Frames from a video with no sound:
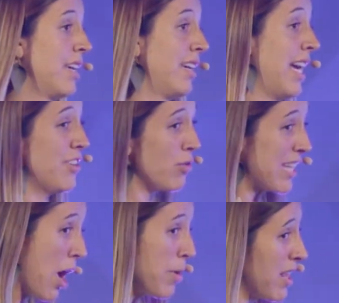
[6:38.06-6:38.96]
And don't
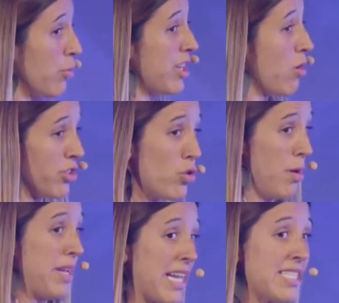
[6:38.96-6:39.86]
tell me that we don't do it
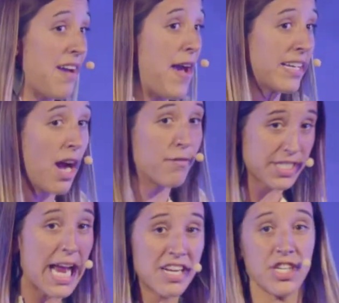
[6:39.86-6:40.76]
because I've had
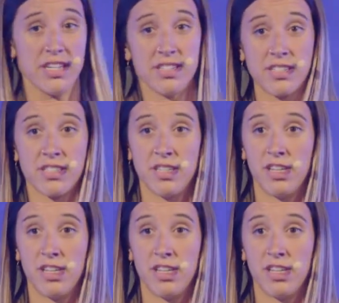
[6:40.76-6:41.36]
conversations